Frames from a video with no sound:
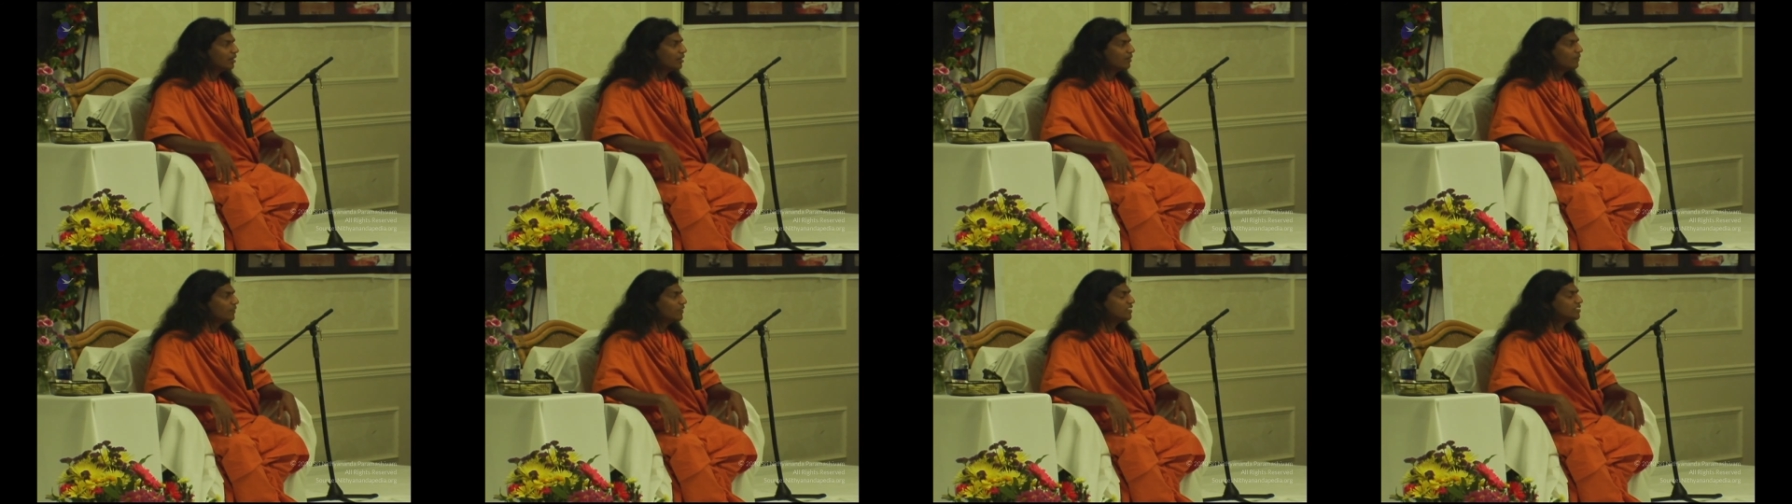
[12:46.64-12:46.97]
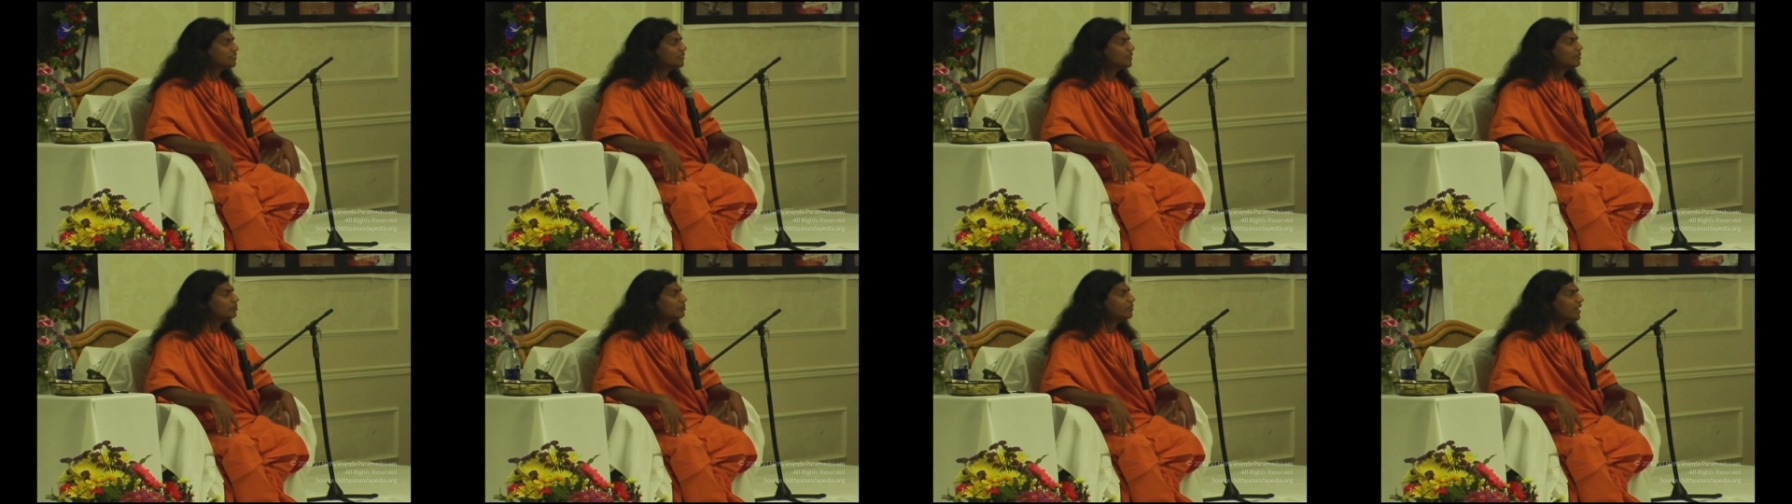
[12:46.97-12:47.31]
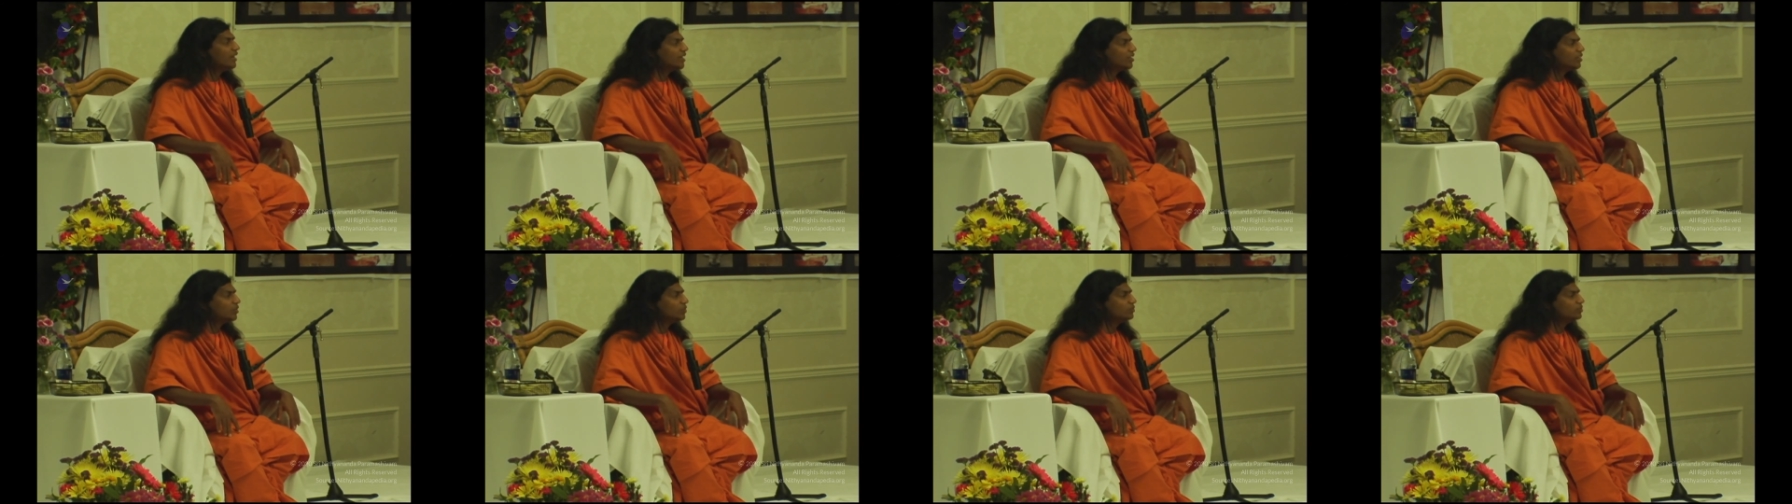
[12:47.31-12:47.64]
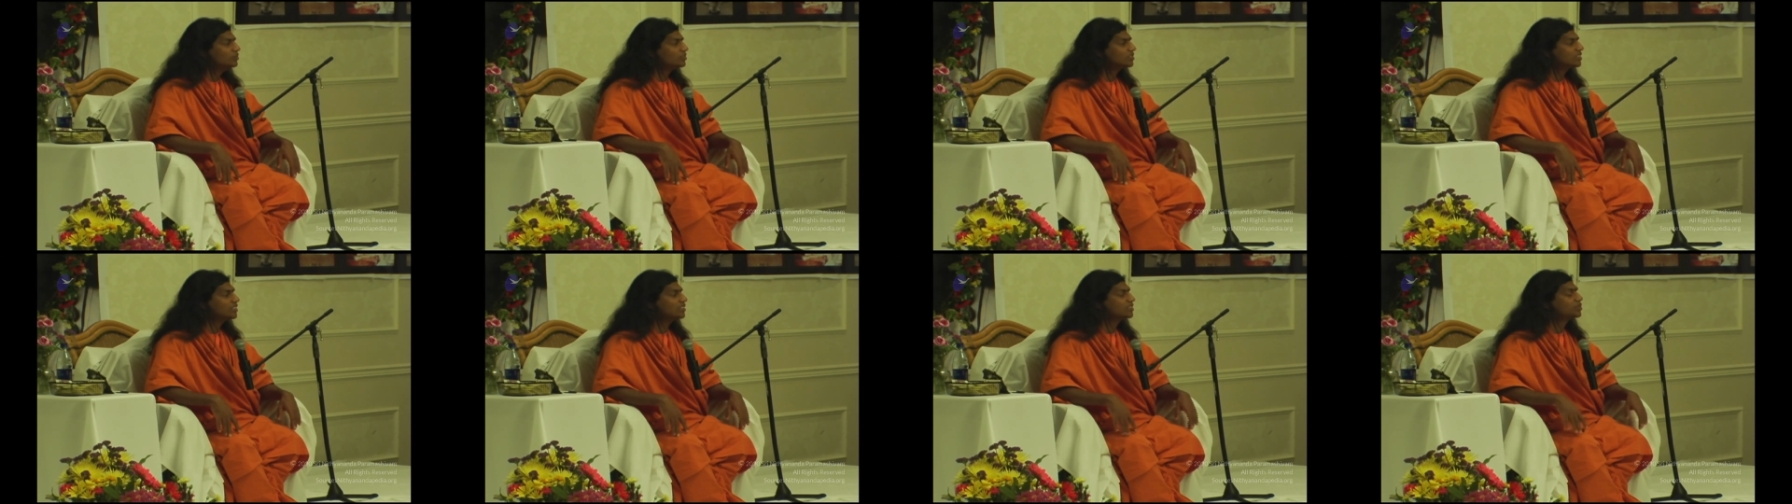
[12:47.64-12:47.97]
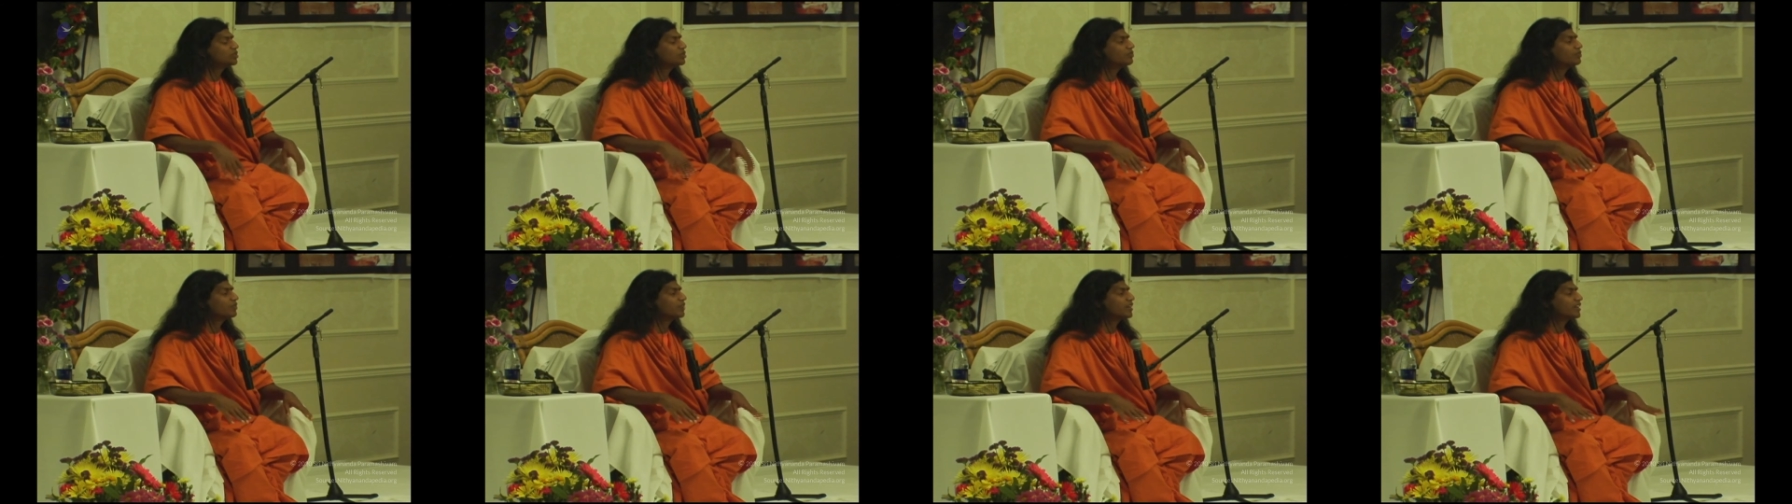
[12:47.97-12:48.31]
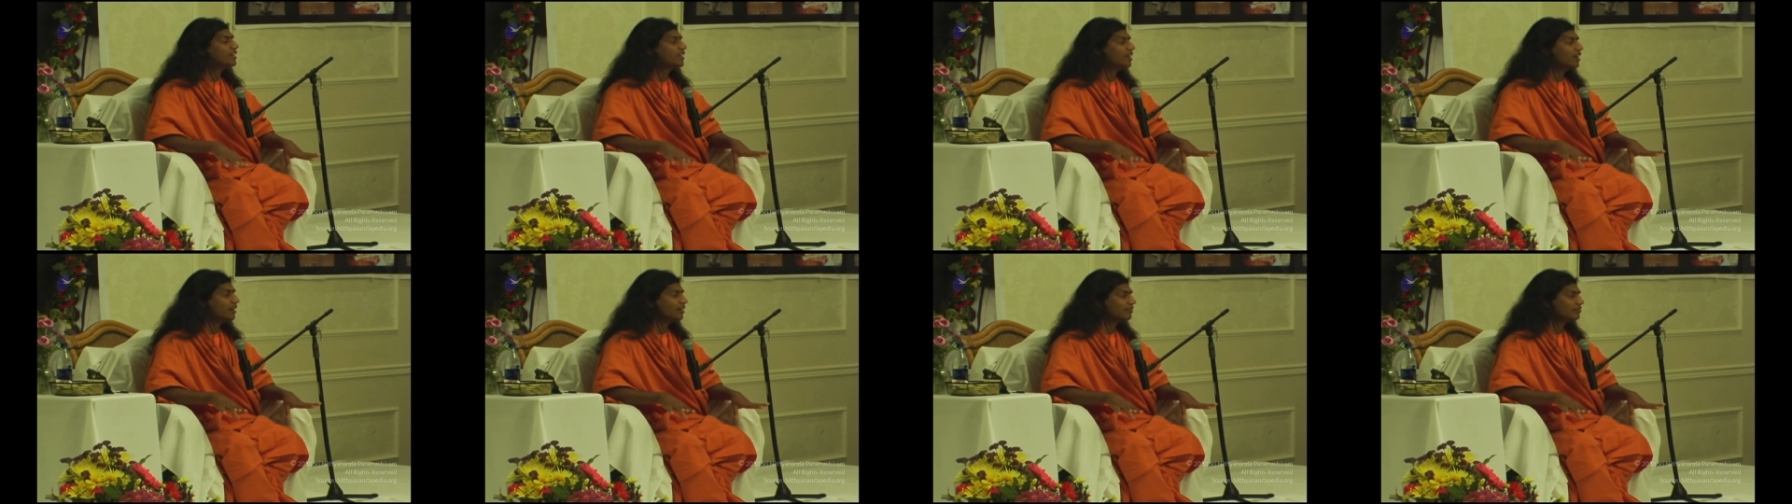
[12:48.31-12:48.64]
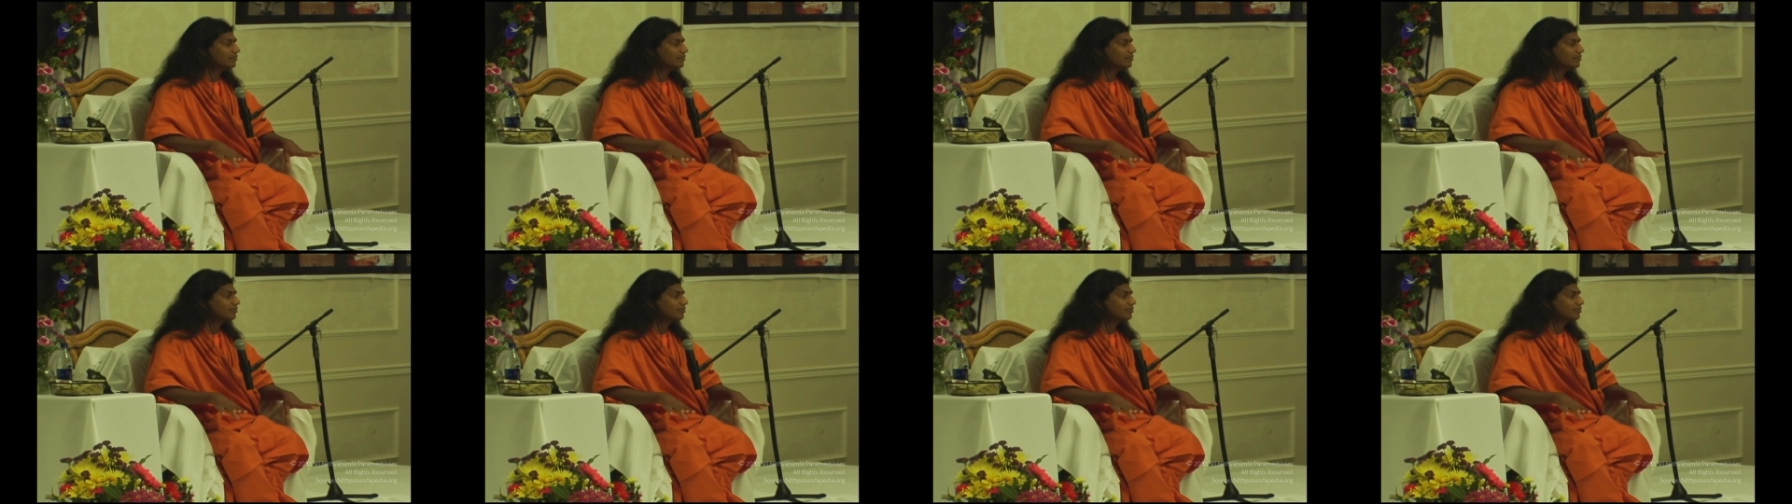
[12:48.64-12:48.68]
which will make you schizophrenia.